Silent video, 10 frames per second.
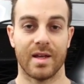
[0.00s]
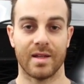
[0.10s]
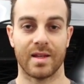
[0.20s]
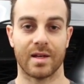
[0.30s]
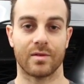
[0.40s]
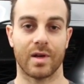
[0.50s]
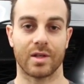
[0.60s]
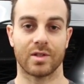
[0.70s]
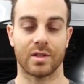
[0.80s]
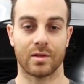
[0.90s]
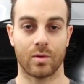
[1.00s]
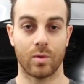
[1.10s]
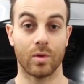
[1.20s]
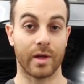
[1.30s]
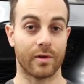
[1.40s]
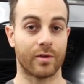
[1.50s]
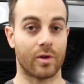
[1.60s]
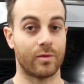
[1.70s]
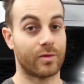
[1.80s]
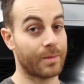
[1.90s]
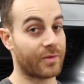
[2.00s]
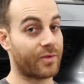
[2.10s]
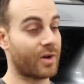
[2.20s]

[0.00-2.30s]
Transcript: in that direction, cool airflow from the